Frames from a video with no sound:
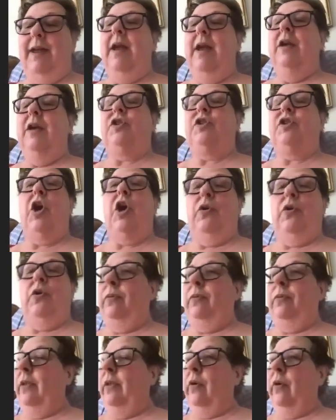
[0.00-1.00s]
So
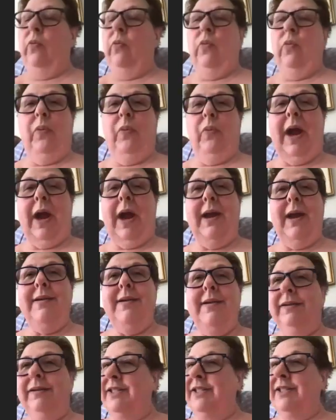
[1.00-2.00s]
we're ready,
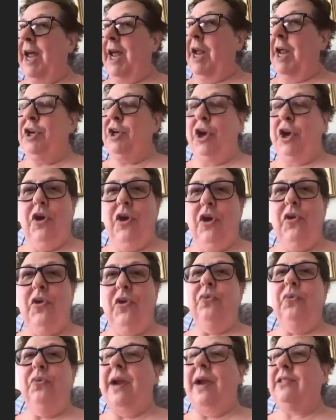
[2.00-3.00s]
set, go. The
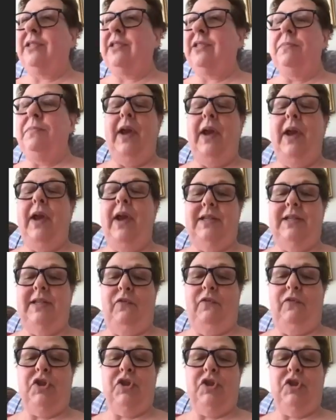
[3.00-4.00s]
race to Minnesota
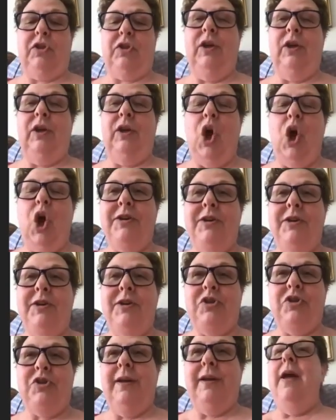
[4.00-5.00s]
has officially launched.